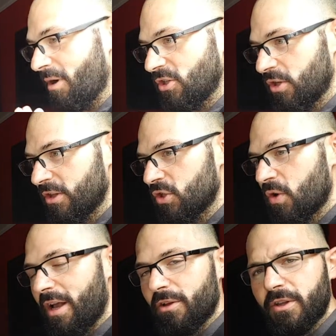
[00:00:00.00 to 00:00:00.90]
much to this
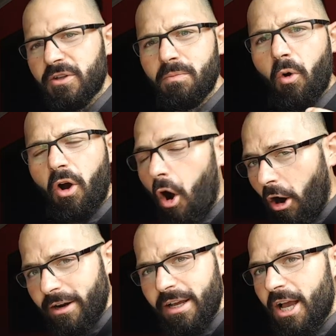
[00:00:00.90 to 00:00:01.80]
trailer. There's more
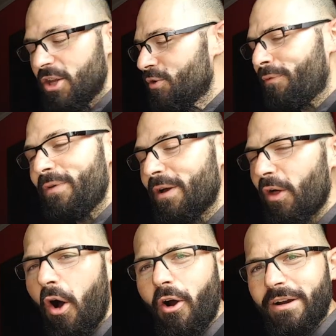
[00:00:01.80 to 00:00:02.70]
heart. You feel the
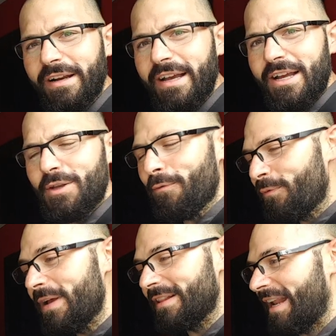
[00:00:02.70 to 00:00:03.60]
heart you
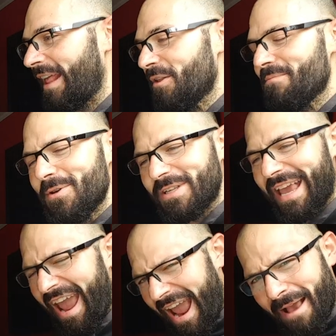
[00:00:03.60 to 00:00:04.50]
feel it, and the
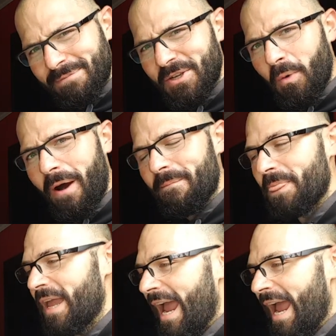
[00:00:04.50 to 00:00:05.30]
music amps you up.